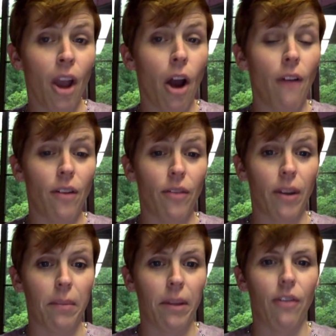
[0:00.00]
of our
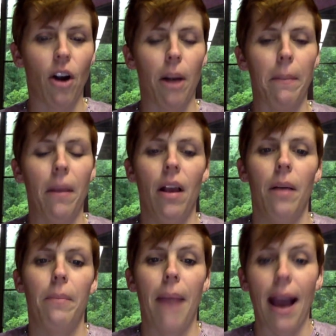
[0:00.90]
family farm
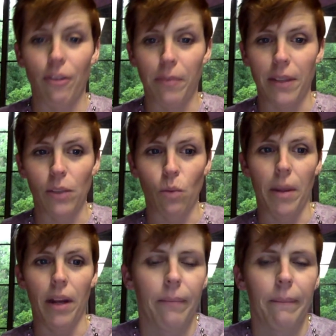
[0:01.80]
back from this
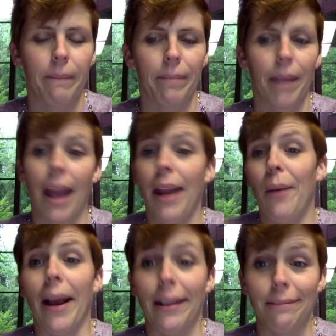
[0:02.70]
woman.
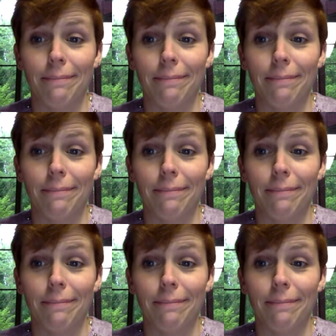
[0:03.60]
Anyway,